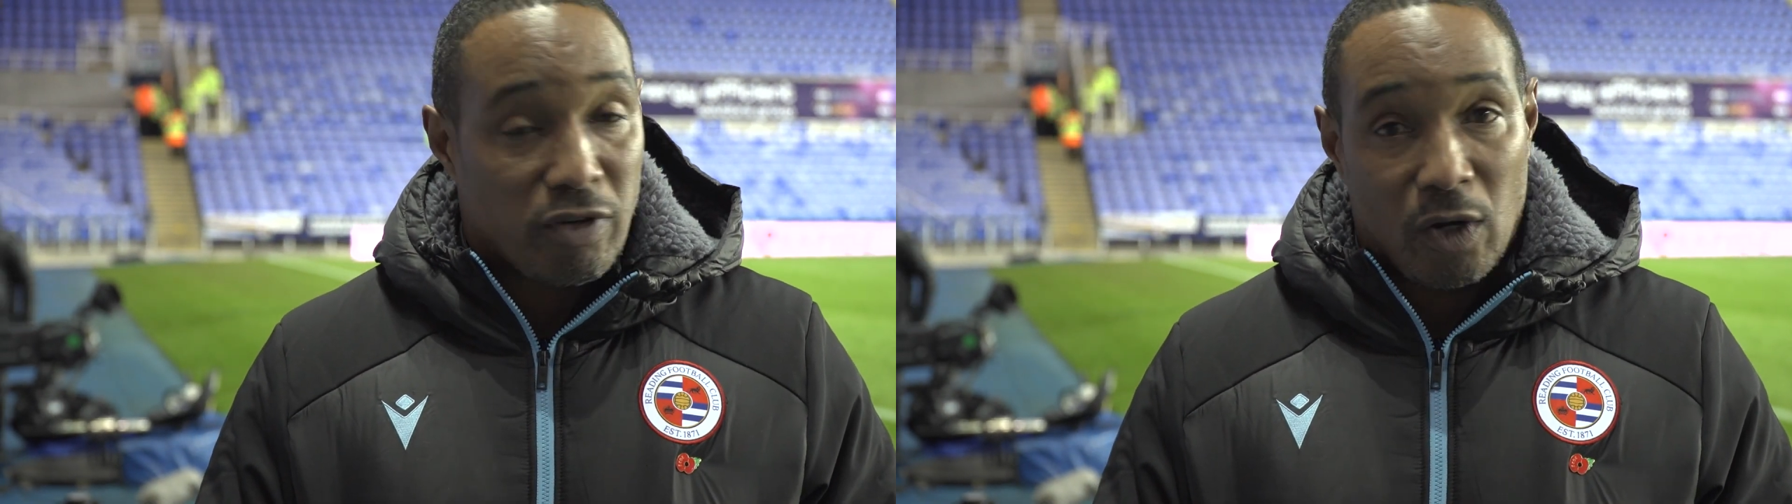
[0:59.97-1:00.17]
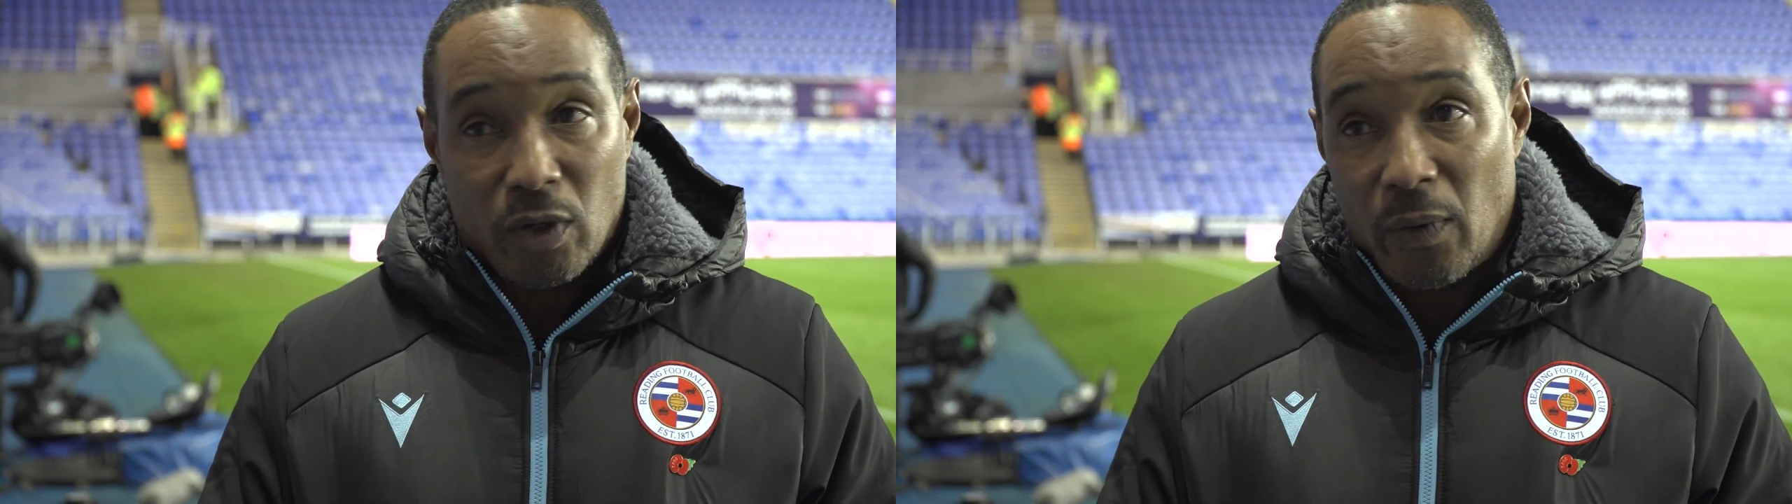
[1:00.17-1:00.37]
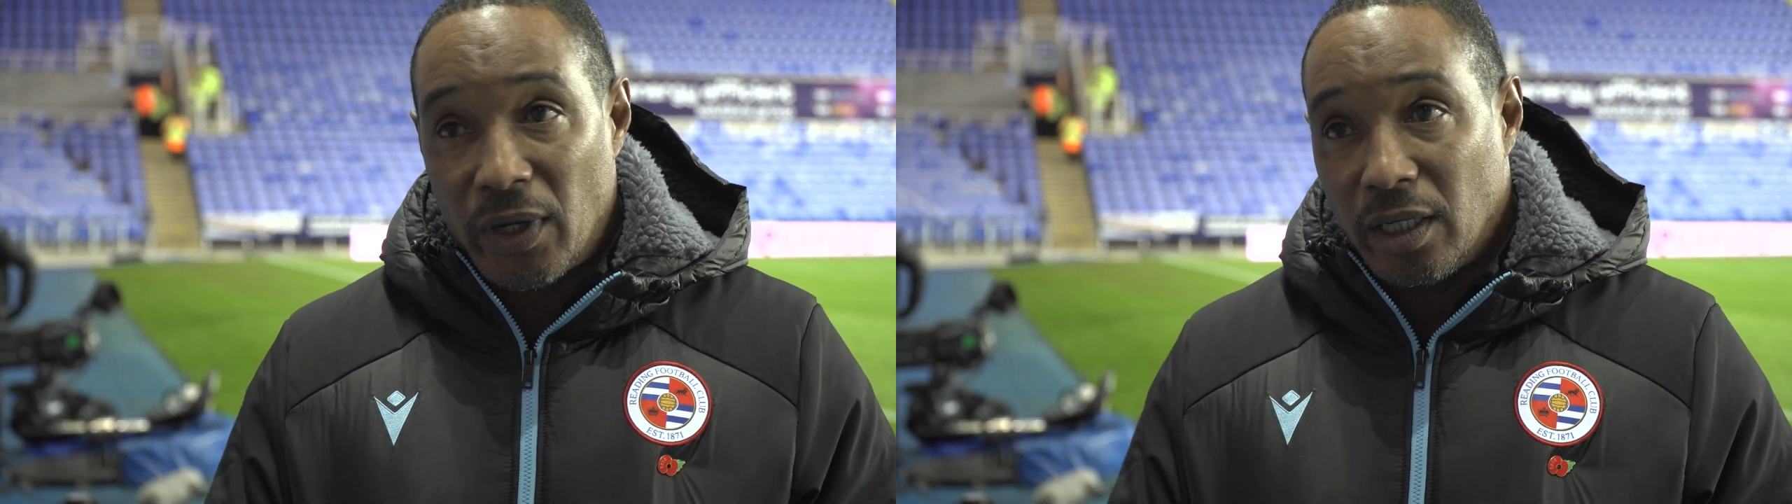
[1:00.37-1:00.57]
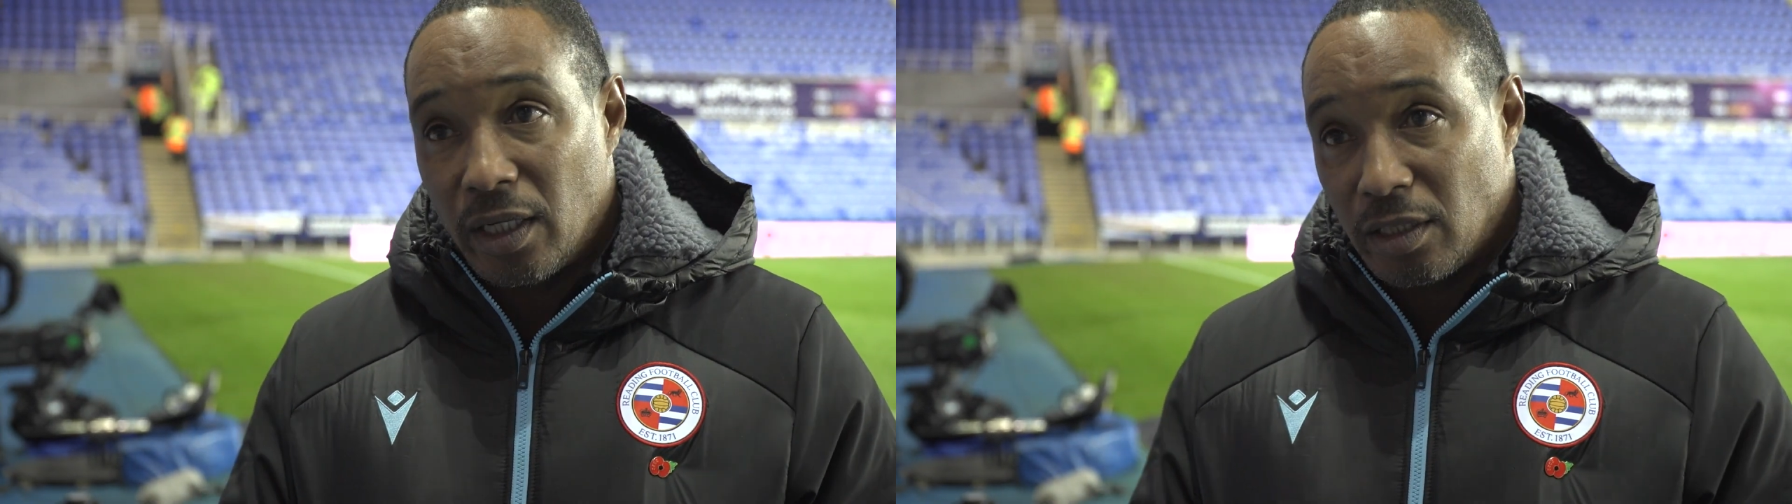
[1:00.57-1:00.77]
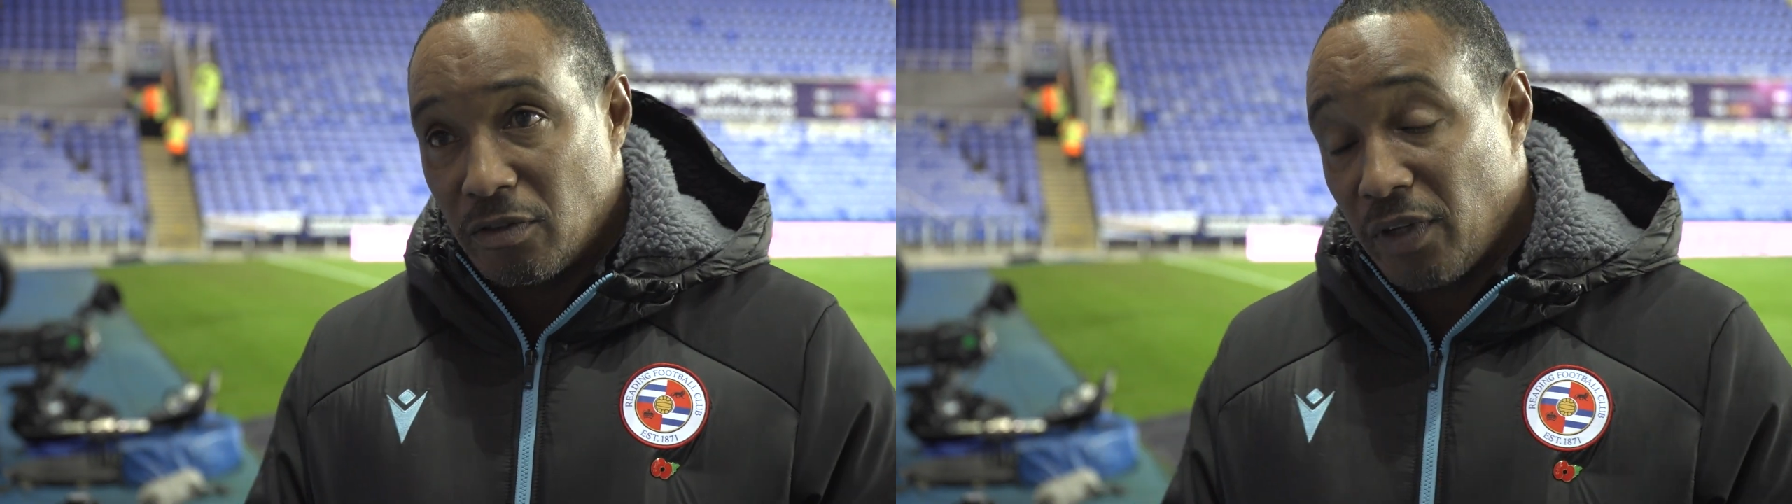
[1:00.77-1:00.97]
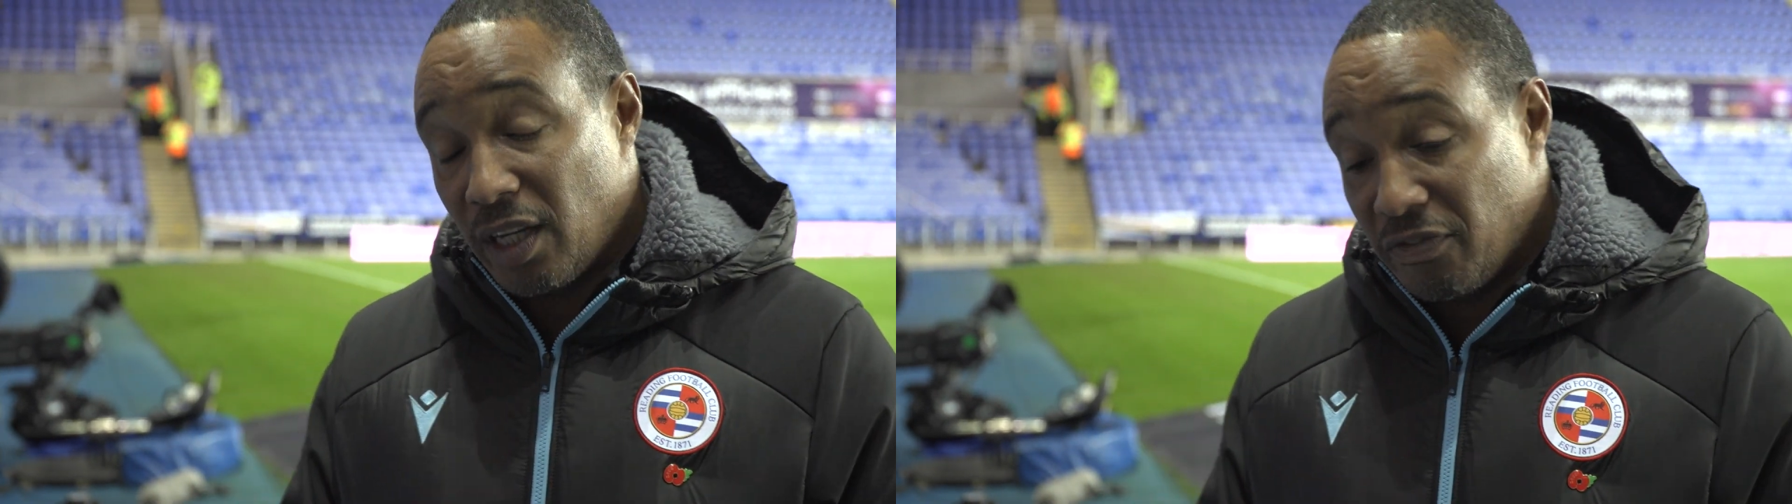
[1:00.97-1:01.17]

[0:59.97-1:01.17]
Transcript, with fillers: crowd going. And to be fair, the